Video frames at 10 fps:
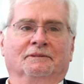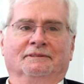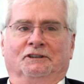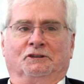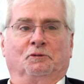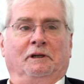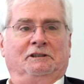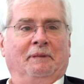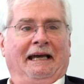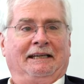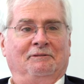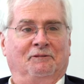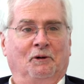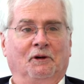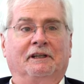just switch back and
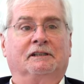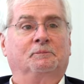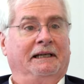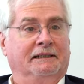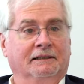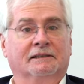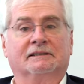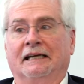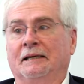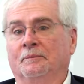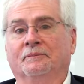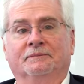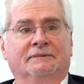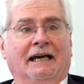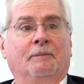forth expecting the same
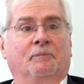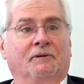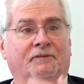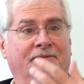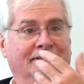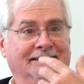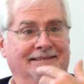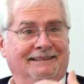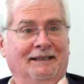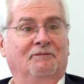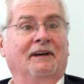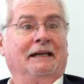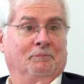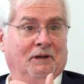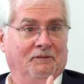type of
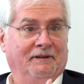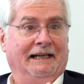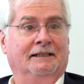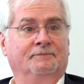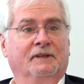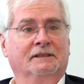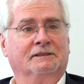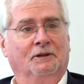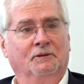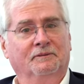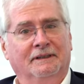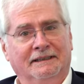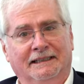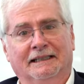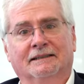effect profile. So
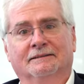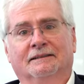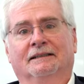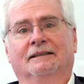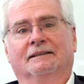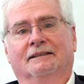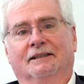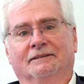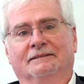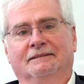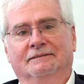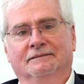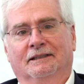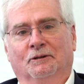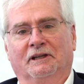again, uh,
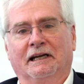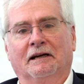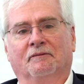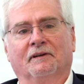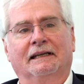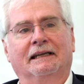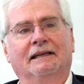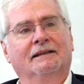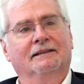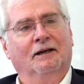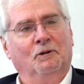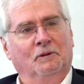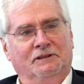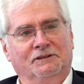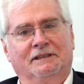go carefully, know
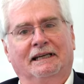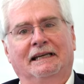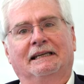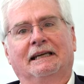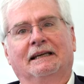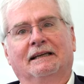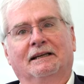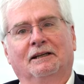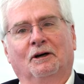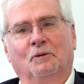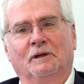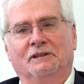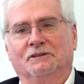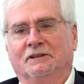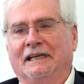what you're taking, know
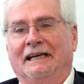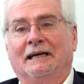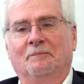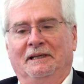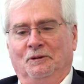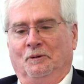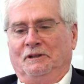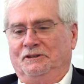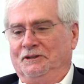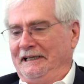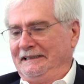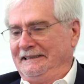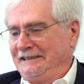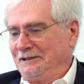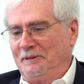what's your
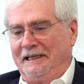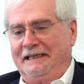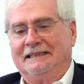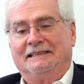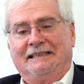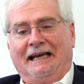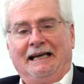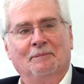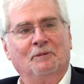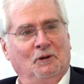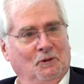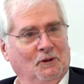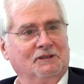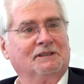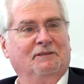anticipated time
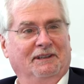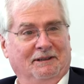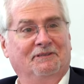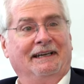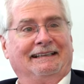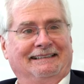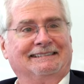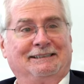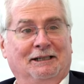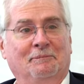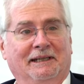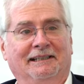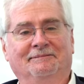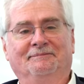course of the effect that's coming.